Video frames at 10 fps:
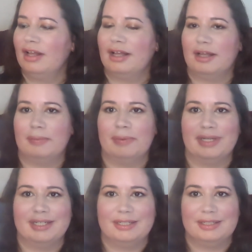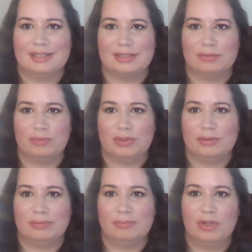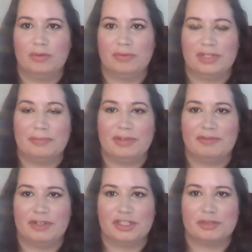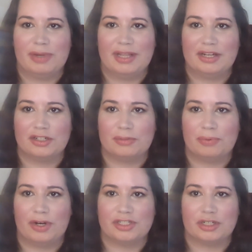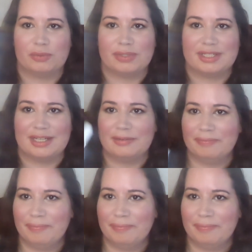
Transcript: but this will hopefully be finished by the end of the project. We'll see.